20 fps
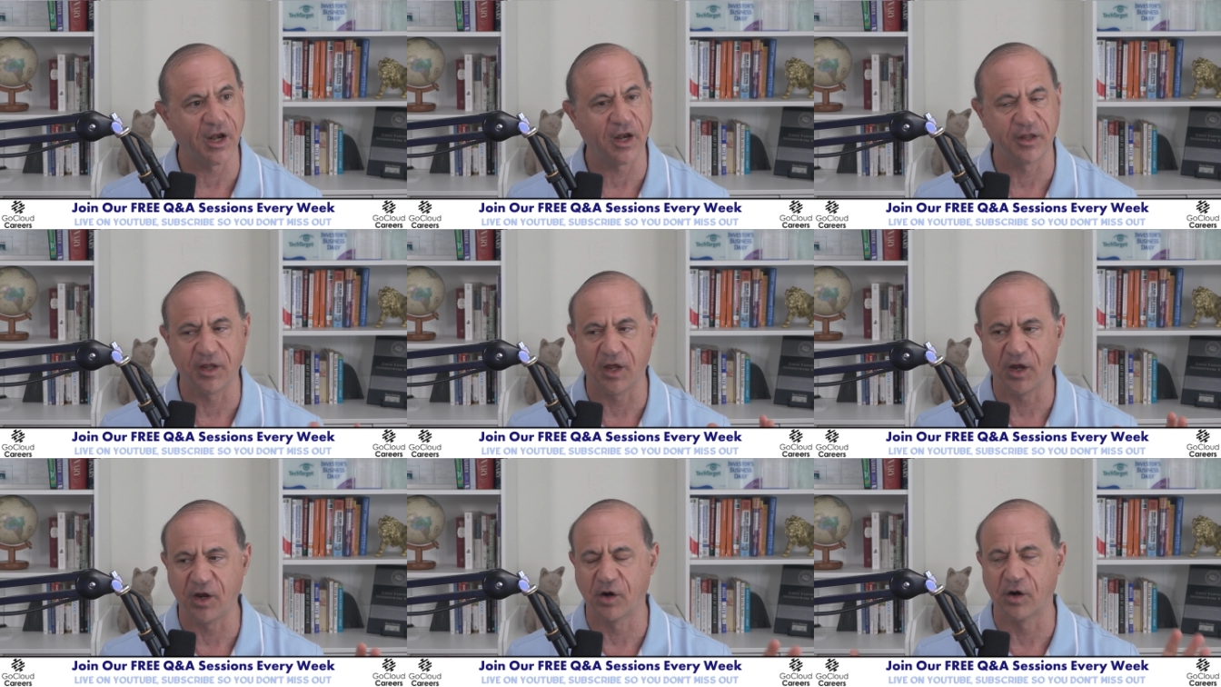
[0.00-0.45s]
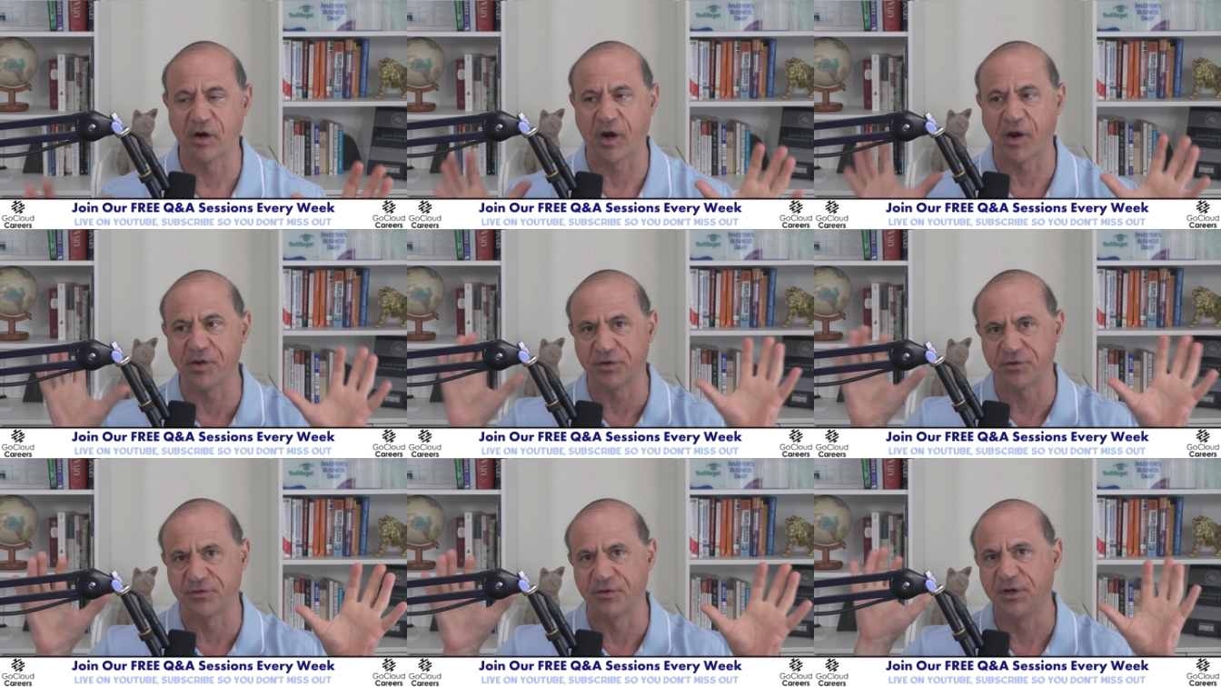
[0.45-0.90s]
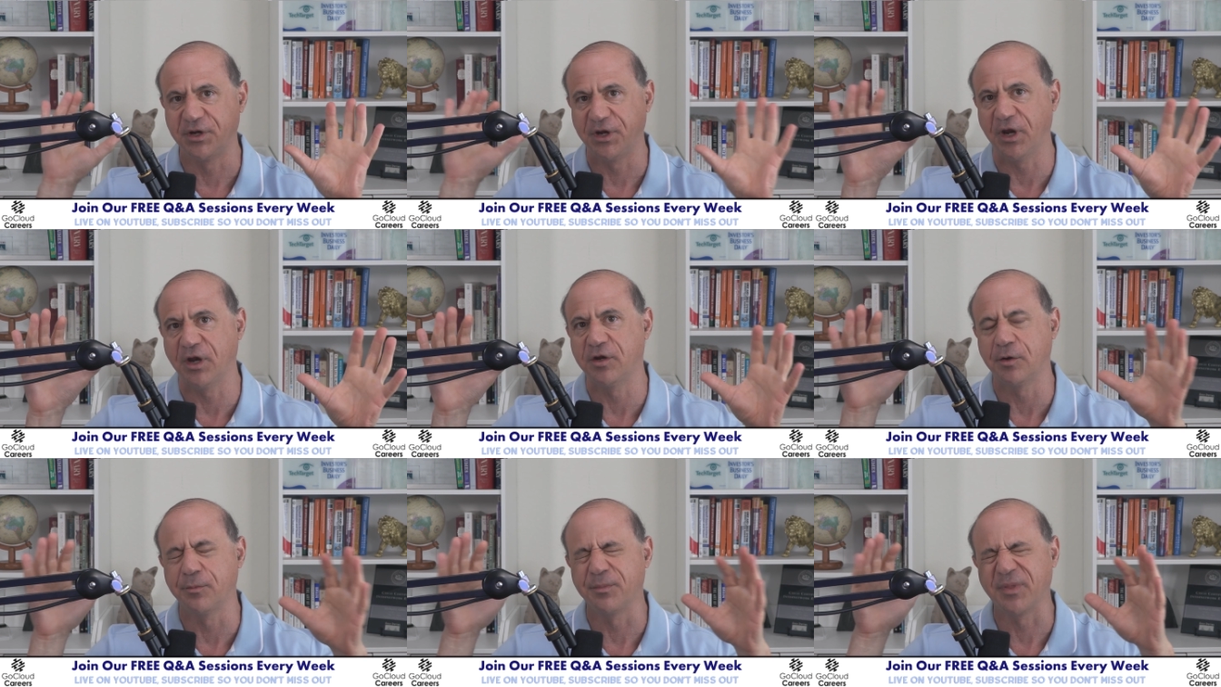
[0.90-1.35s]
and they create
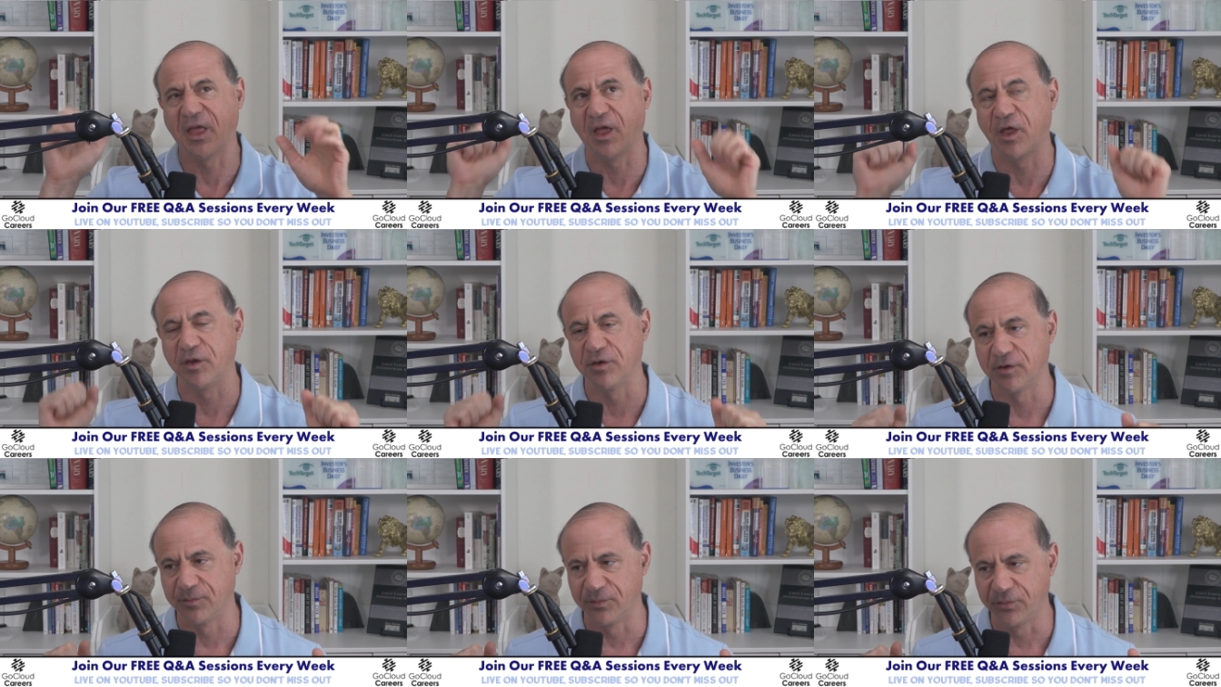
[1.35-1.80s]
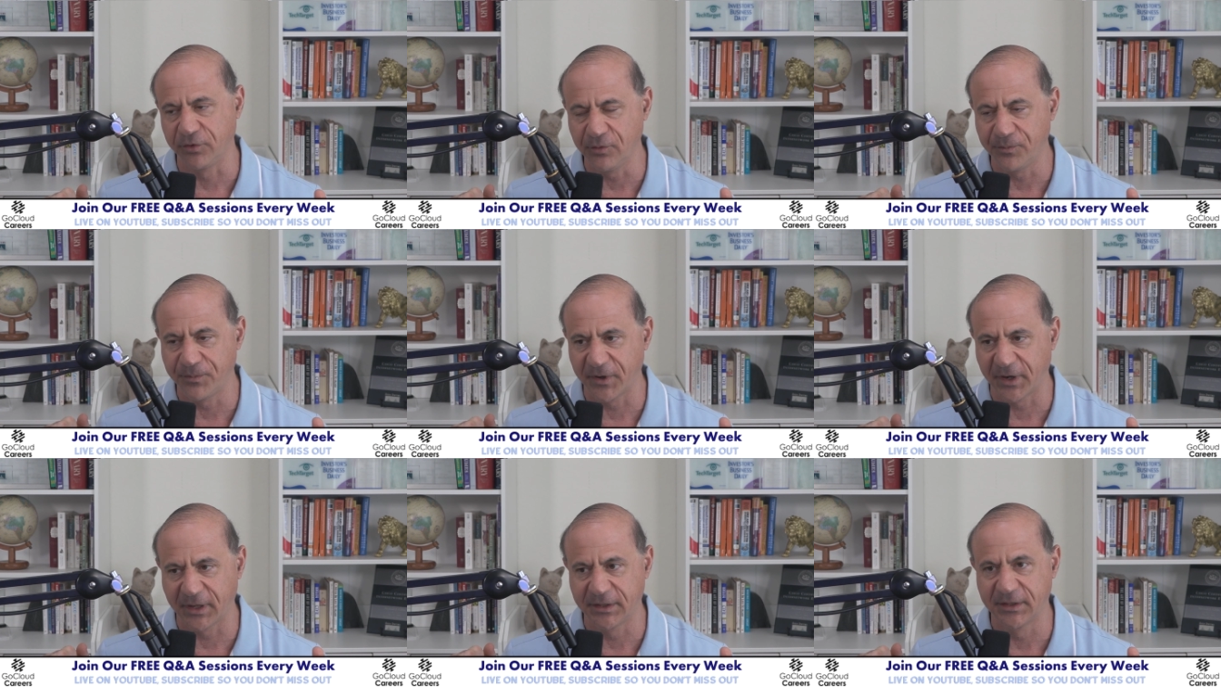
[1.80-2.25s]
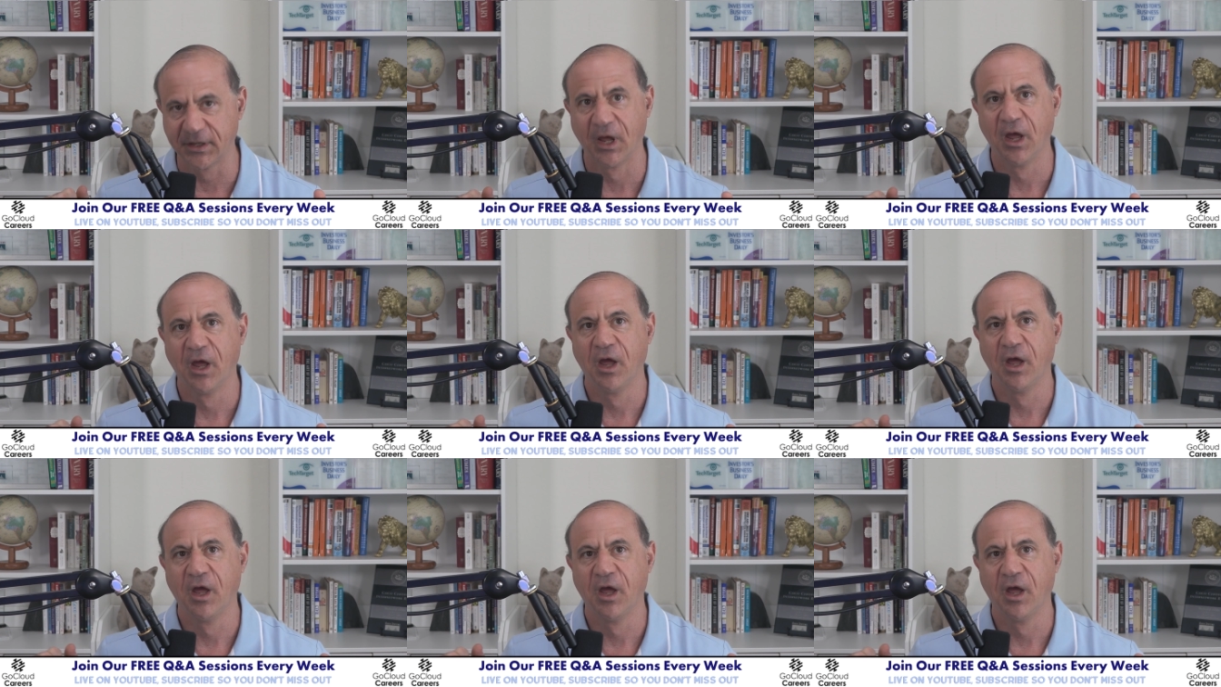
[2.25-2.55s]
strategic plans and blueprints.